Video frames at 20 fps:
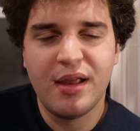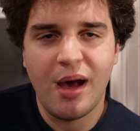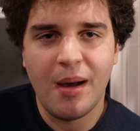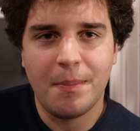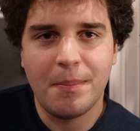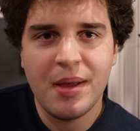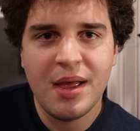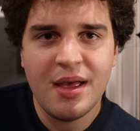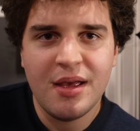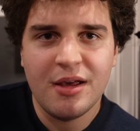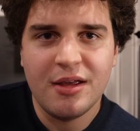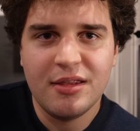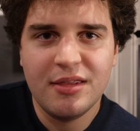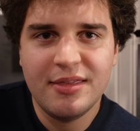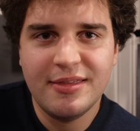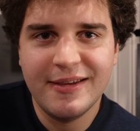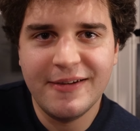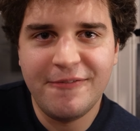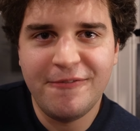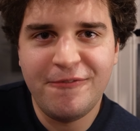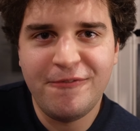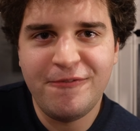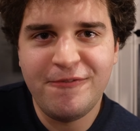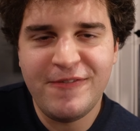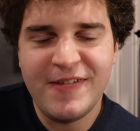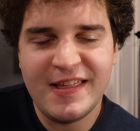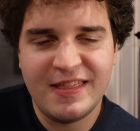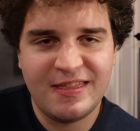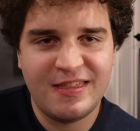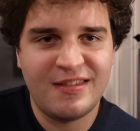up the
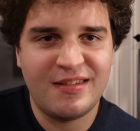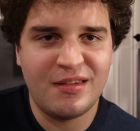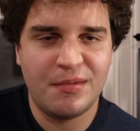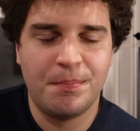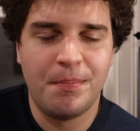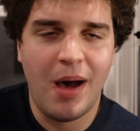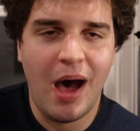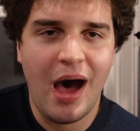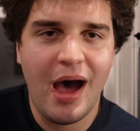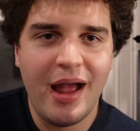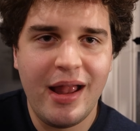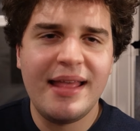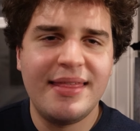fifth spot.